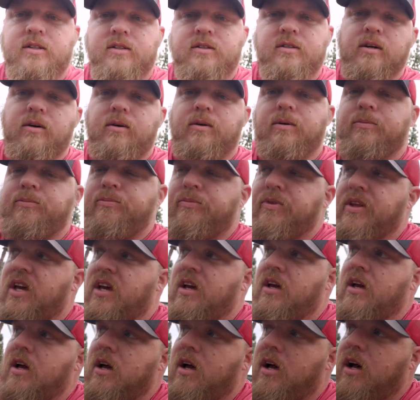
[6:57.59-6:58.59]
So
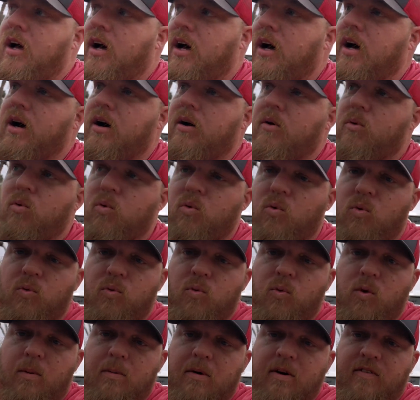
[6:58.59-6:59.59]

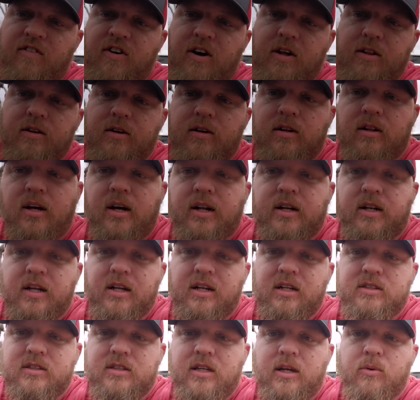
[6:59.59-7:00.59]
what my father-in-law
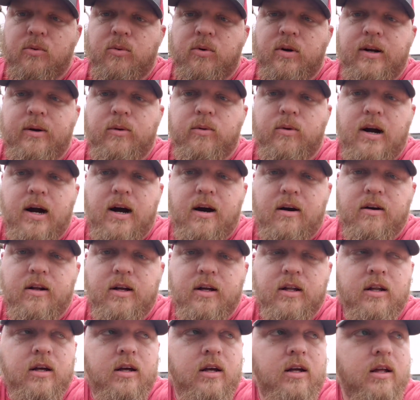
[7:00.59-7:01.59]
did is he
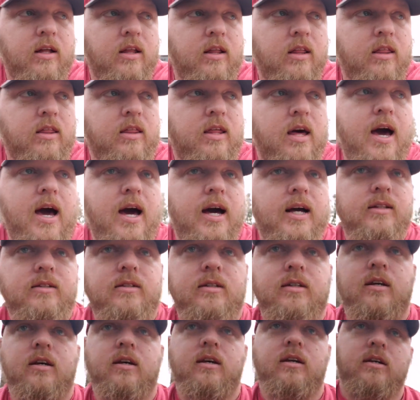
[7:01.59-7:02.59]
rerouted
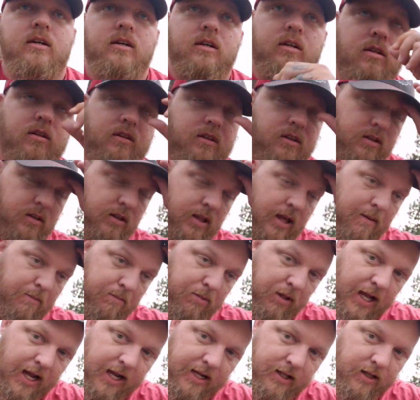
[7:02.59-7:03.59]
that
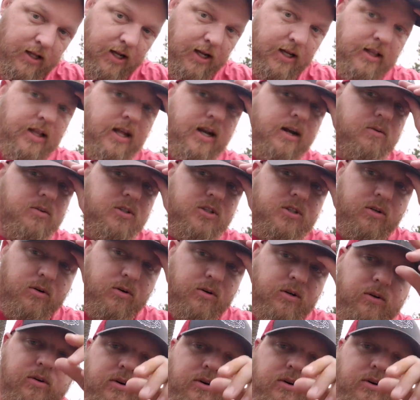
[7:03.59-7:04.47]
black line that I was showing